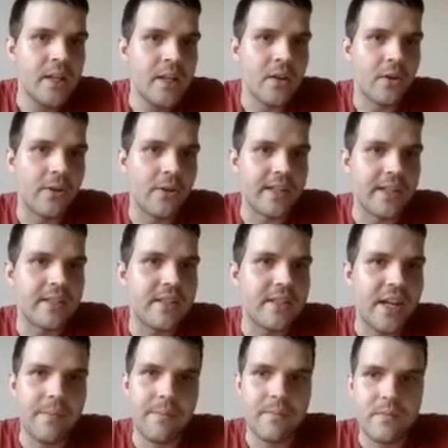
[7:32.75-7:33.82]
All right,
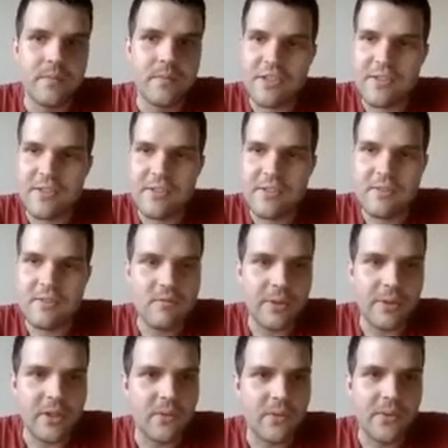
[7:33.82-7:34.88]
um, just quick
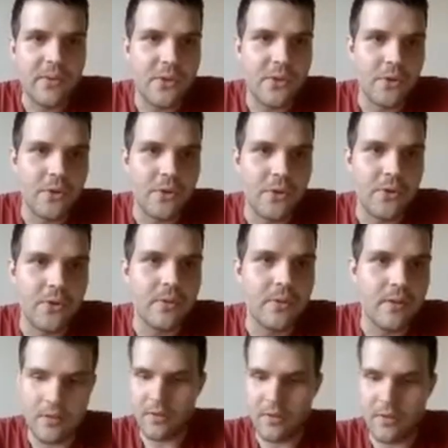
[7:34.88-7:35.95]
overview.
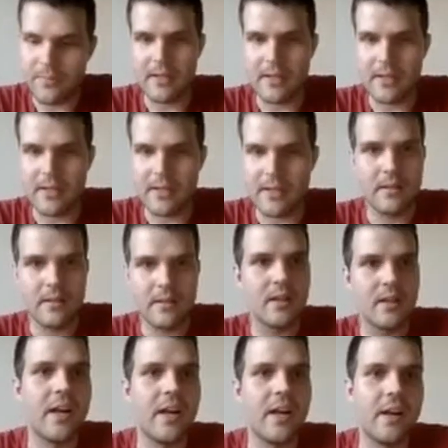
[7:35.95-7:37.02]
Hoppala
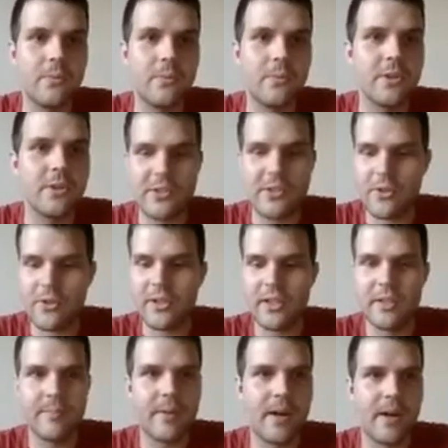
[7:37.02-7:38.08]
uh, what are we talking
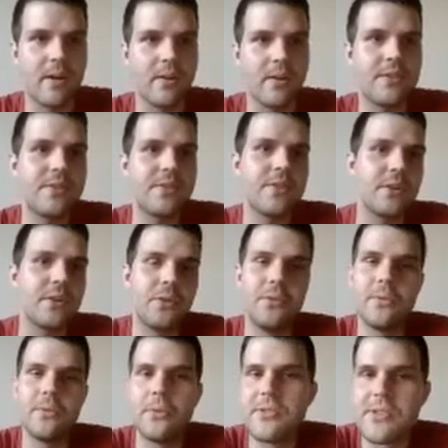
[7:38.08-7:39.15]
about? Who,
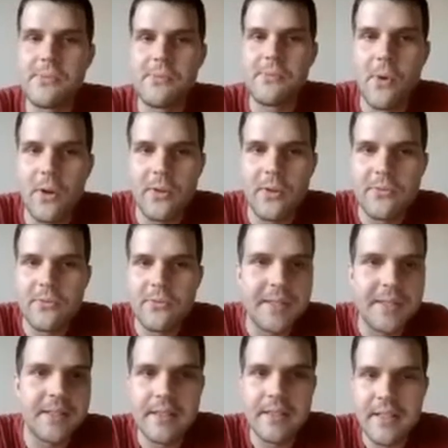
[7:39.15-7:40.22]
who's involved?
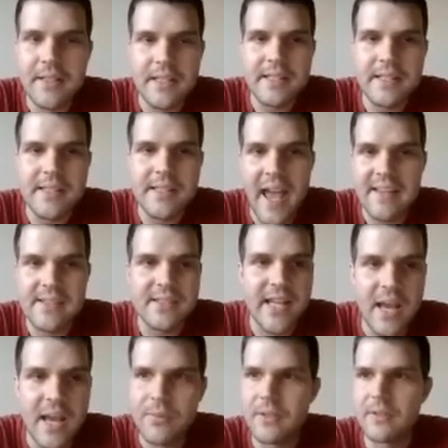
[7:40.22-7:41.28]
When is, has it
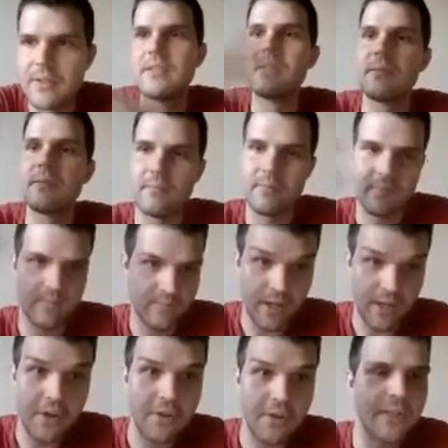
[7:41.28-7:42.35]
happened? There
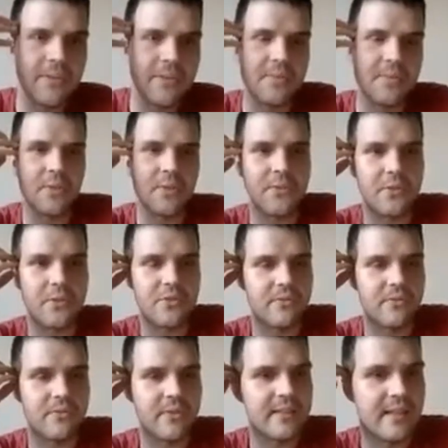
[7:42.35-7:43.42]
already was some confusion,
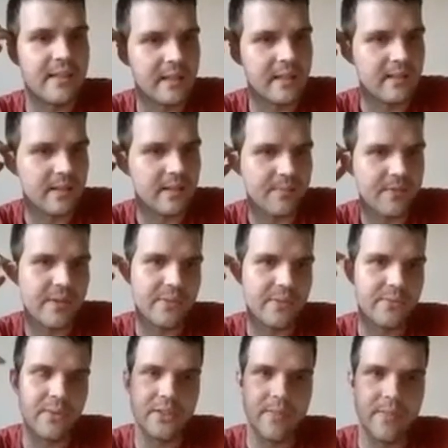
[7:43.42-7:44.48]
right? Like um, the
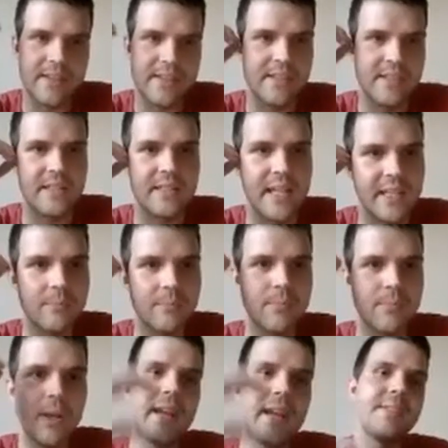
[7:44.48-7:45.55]
referendum hasn't yet taken
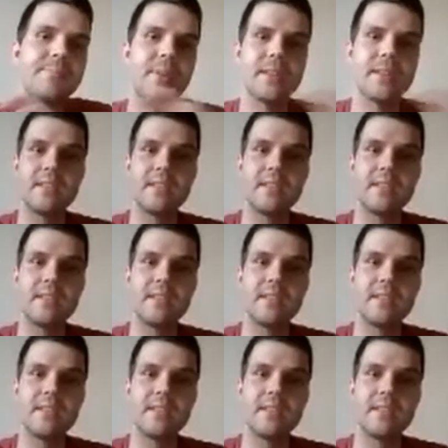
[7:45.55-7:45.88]
place, but